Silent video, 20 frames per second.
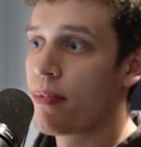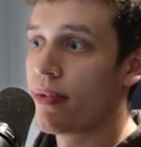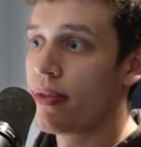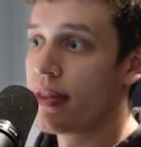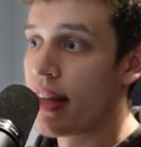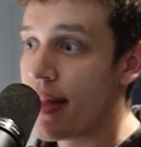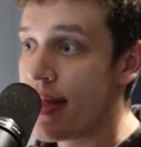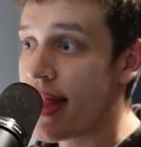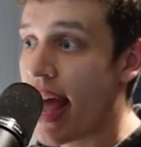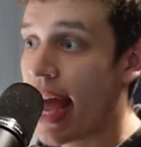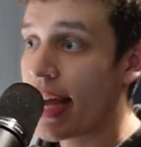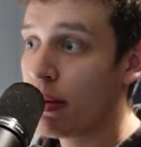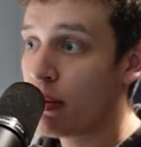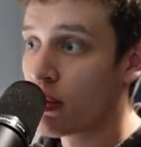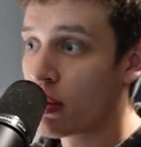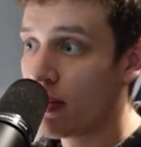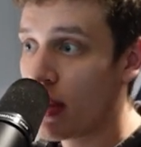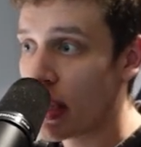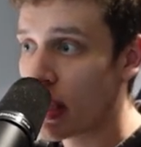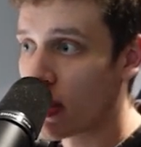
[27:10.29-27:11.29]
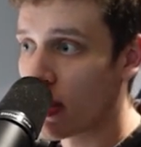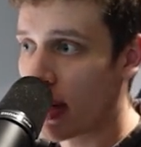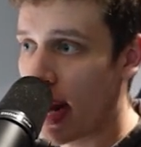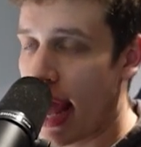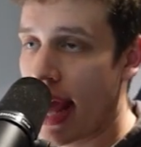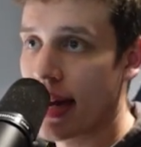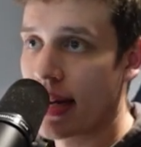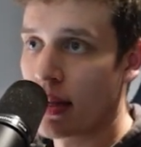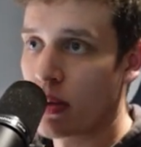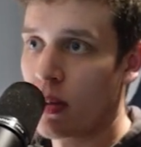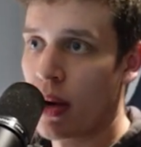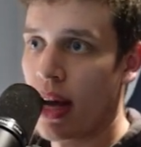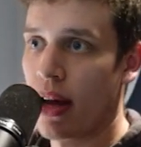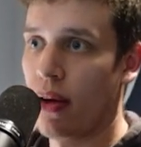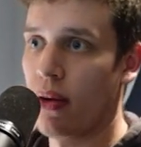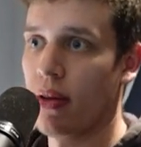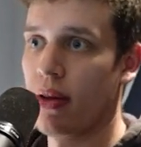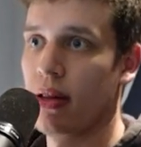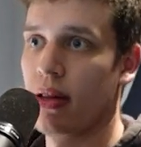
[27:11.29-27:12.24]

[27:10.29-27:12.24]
the knives with your head as well.